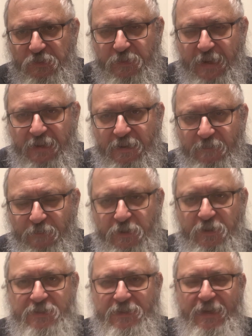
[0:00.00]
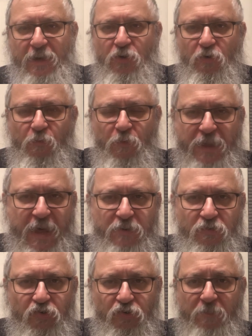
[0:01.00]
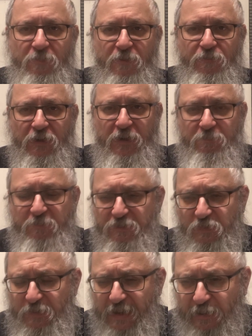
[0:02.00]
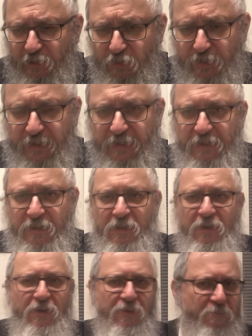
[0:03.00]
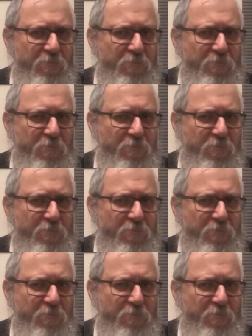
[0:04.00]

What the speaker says: without kavanah, it's like a guf without a neshama. If you keep mitzvahs without learning, the